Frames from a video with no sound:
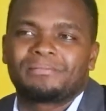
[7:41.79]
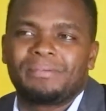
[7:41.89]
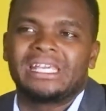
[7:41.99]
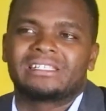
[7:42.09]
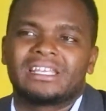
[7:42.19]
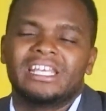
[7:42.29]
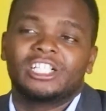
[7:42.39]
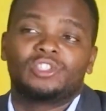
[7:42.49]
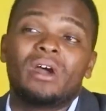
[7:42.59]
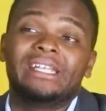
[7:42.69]
space
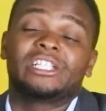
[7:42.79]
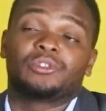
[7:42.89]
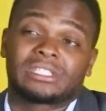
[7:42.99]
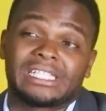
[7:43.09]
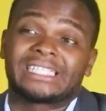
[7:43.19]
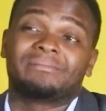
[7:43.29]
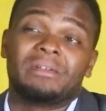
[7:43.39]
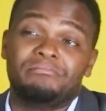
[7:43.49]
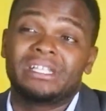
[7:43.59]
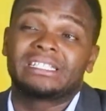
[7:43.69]
do I need to start
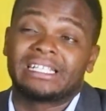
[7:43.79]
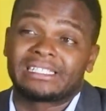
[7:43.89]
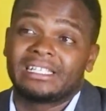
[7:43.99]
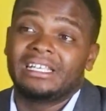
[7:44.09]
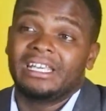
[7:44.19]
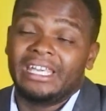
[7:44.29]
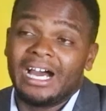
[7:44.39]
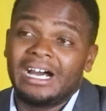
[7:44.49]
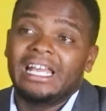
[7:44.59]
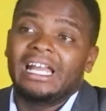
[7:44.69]
my business?
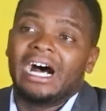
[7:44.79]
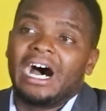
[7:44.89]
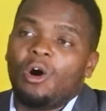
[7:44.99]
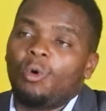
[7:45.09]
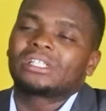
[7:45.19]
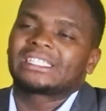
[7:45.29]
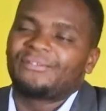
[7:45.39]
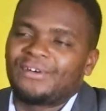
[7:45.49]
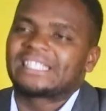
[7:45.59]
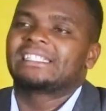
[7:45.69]
Yeah, what
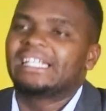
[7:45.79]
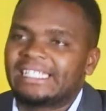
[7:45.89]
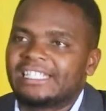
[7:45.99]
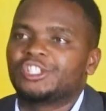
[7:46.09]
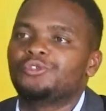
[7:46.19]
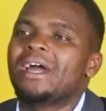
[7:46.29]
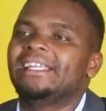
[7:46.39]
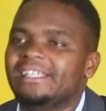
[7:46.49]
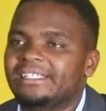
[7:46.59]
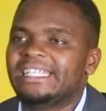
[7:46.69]
facilities do I
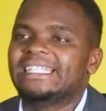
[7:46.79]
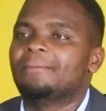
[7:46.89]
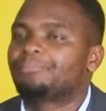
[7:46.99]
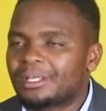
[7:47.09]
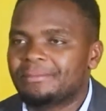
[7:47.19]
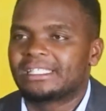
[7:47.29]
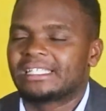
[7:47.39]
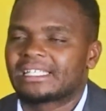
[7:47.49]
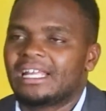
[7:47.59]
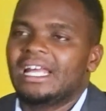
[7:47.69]
need in the
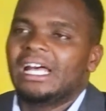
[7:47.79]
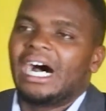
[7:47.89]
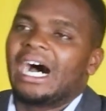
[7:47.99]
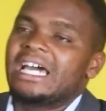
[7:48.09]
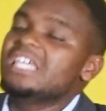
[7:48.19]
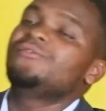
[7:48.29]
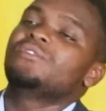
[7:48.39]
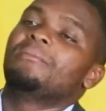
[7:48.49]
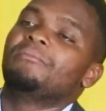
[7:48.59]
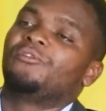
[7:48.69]
premises? If
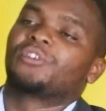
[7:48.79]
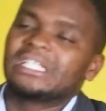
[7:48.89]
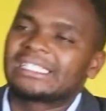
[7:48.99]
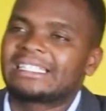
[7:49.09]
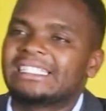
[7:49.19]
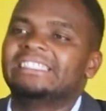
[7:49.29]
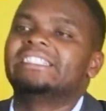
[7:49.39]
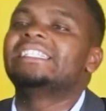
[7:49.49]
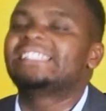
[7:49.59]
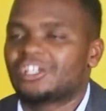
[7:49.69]
you are, for instance, in
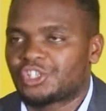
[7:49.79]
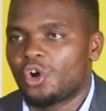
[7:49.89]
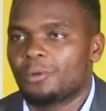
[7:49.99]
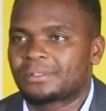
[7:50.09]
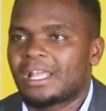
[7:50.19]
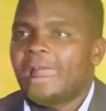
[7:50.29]
retail shops,